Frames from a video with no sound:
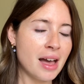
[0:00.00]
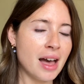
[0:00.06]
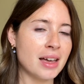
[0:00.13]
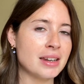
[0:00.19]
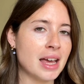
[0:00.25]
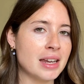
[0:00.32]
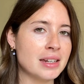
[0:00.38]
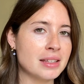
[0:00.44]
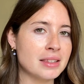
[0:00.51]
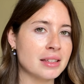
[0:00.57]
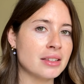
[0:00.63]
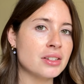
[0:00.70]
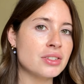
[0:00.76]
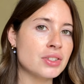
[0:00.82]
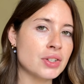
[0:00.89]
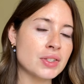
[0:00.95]
and anything
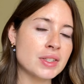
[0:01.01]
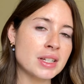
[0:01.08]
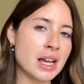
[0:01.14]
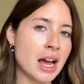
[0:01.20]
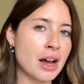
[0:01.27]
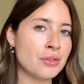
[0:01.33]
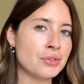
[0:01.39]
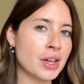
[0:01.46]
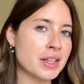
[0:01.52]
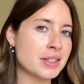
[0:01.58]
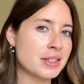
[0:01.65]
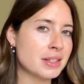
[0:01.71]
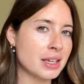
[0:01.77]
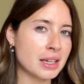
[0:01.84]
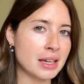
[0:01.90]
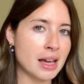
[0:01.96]
that doesn't have that
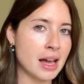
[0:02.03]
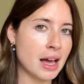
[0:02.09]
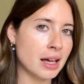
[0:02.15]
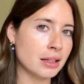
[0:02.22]
skincare